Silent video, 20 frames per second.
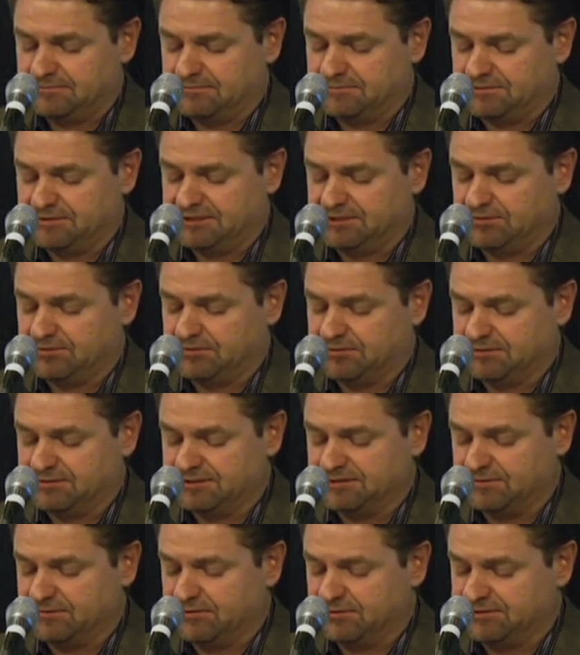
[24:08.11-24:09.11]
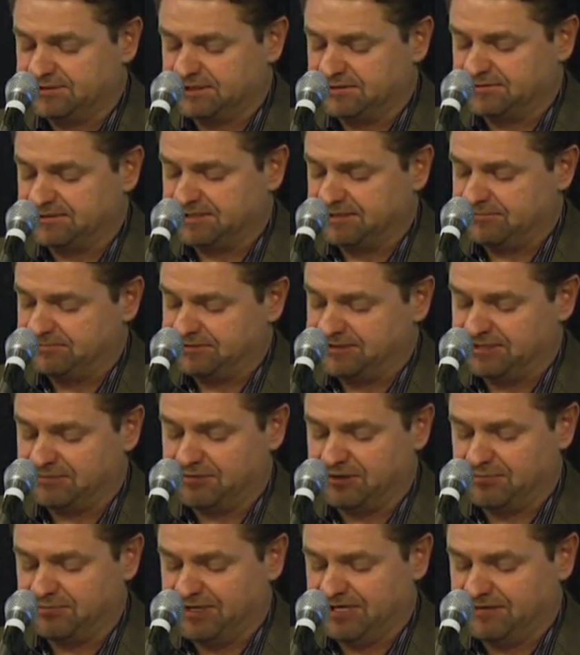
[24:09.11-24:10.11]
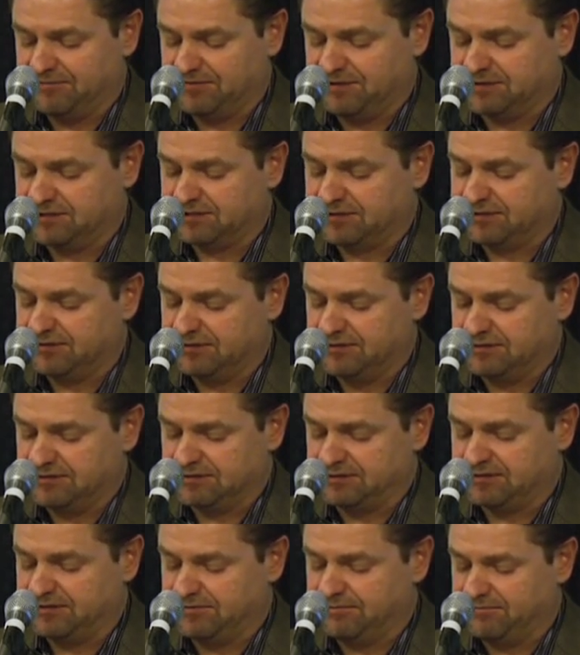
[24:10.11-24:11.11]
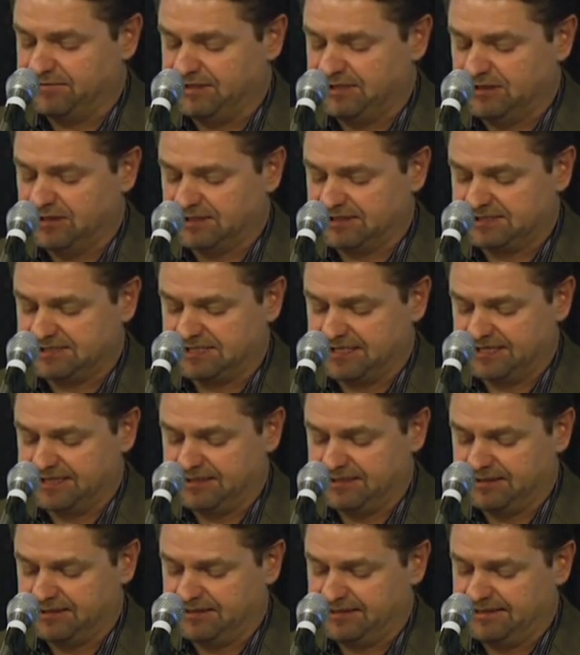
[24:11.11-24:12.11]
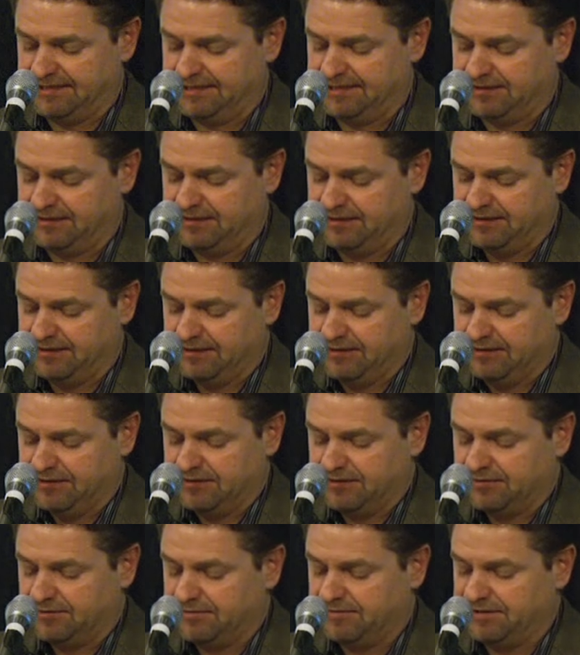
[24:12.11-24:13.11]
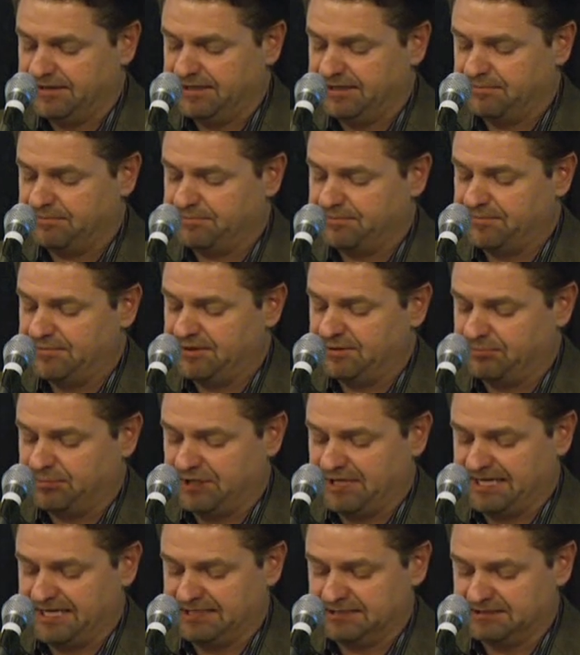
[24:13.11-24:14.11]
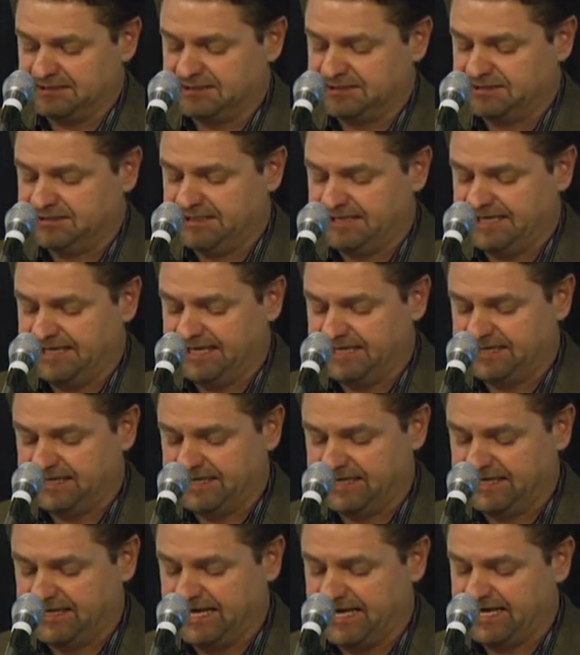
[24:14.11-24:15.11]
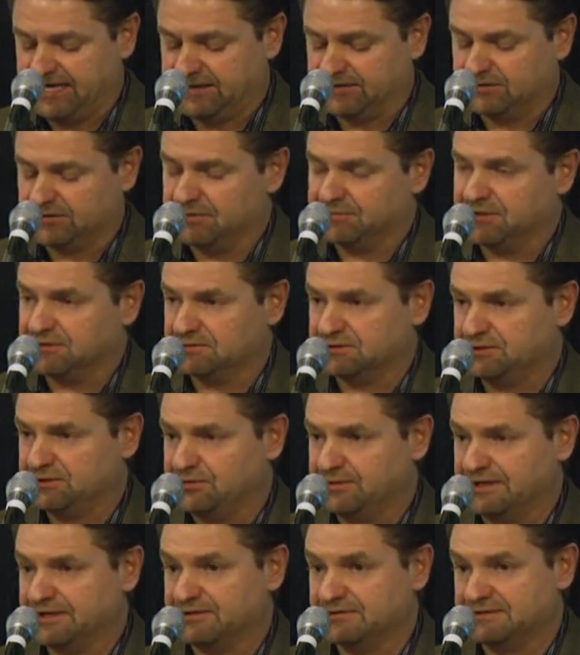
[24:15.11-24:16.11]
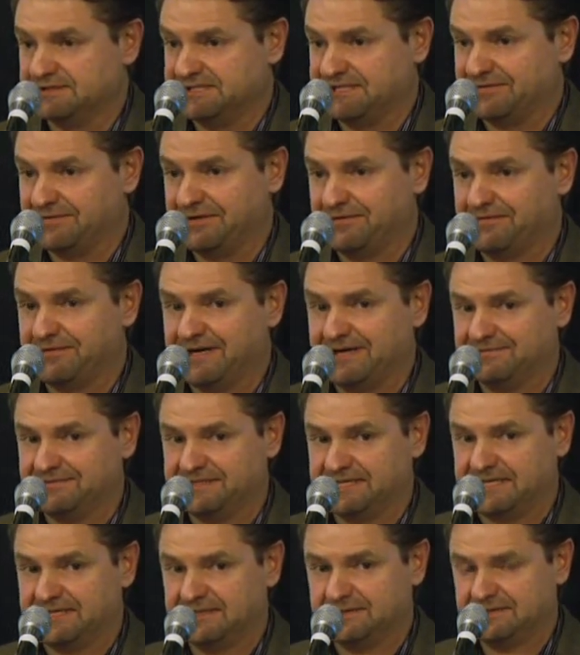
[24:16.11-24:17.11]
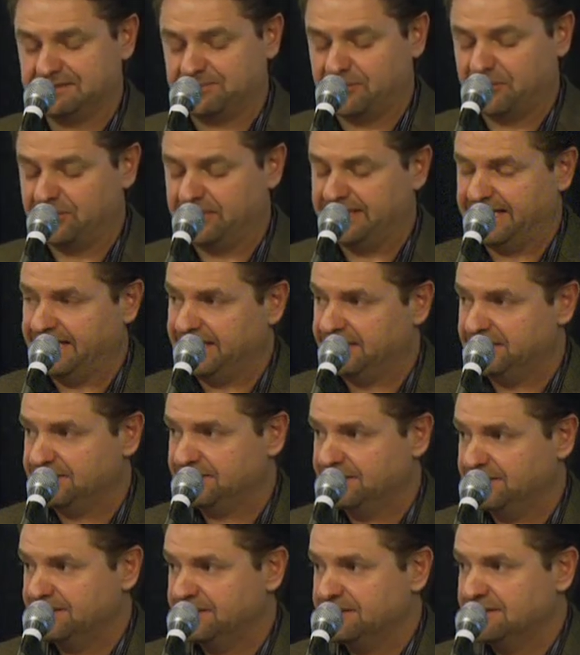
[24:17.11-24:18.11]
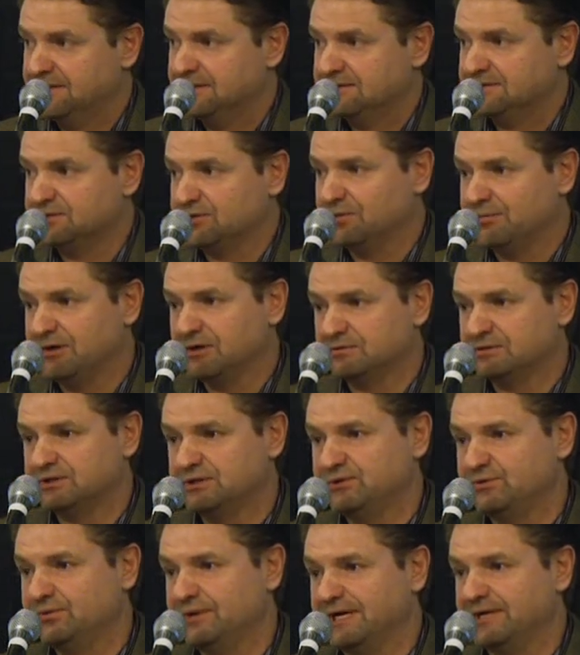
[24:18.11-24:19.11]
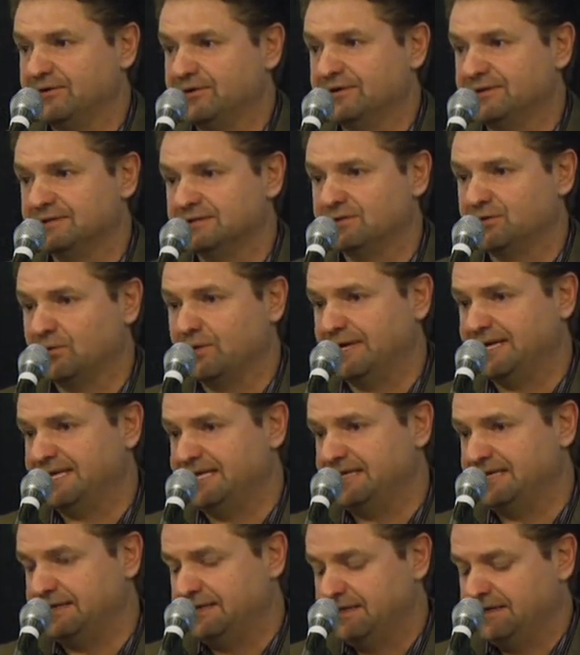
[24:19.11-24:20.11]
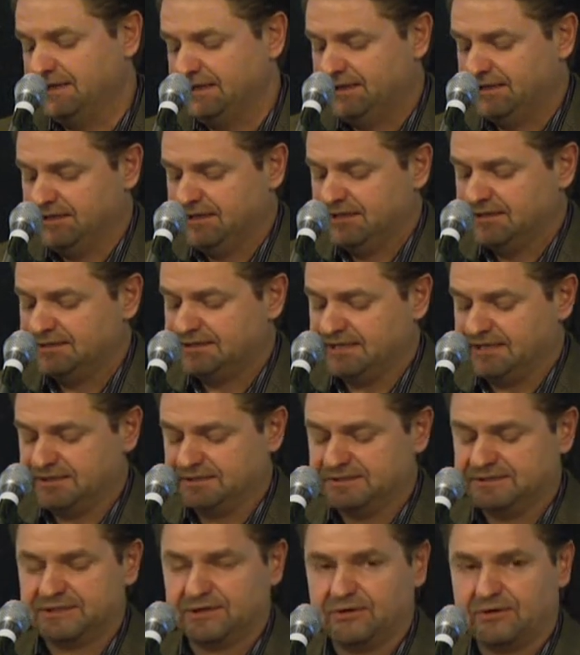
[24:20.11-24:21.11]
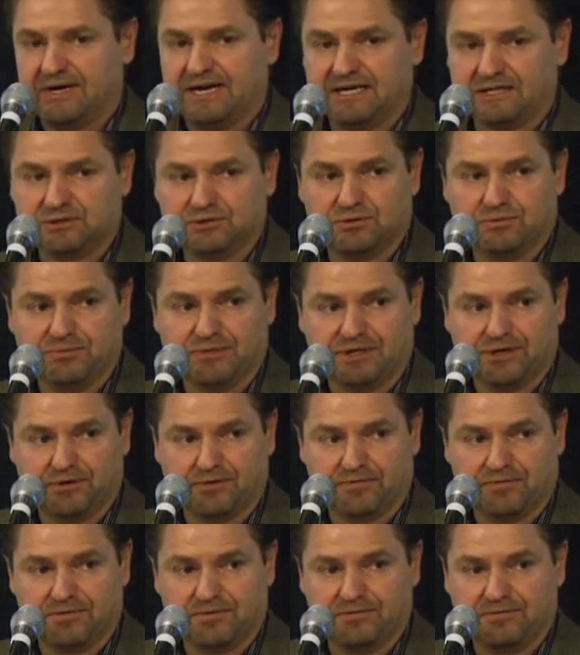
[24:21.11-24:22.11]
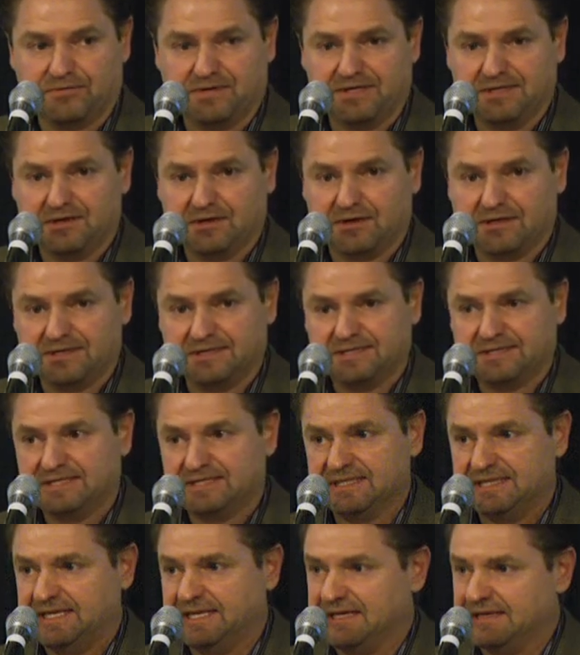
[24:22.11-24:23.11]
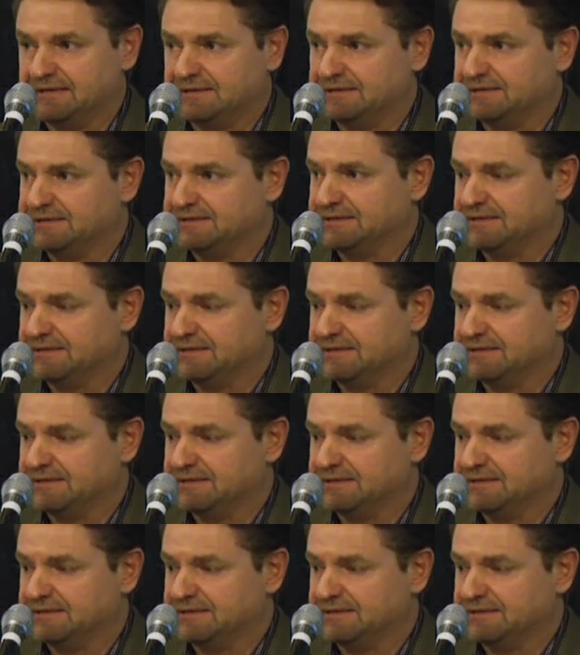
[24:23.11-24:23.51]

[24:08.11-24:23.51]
So those are some of the benefits to the feedlot side. The plant today can handle about 275 tons per day. So about 220 tons are actual manure from the feedlot, and